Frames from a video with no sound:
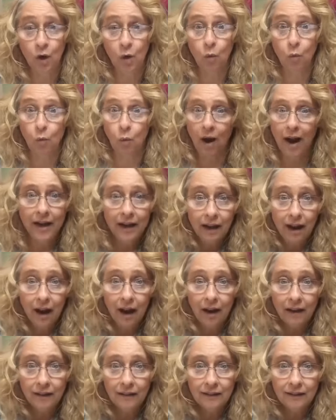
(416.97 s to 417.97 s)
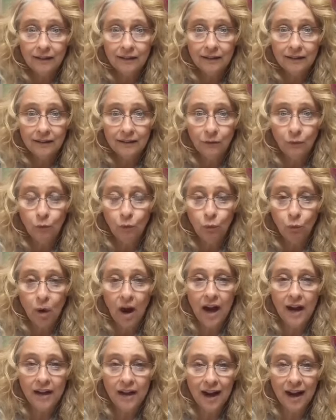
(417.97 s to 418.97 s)
why not?
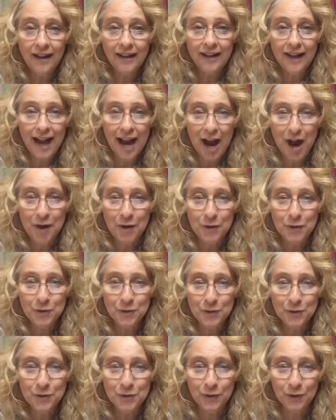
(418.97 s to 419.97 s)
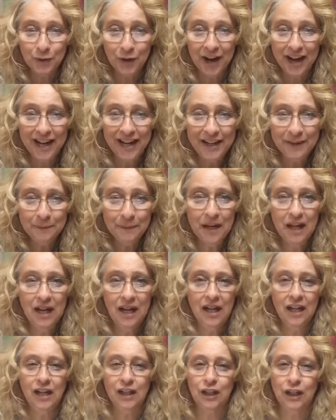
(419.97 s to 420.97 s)
Why not now? Right?
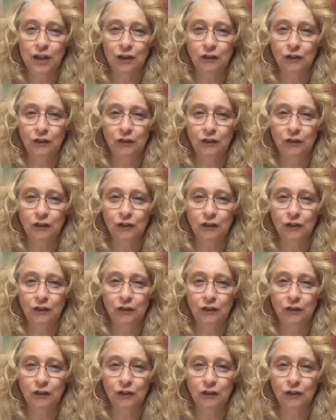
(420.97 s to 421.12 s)
So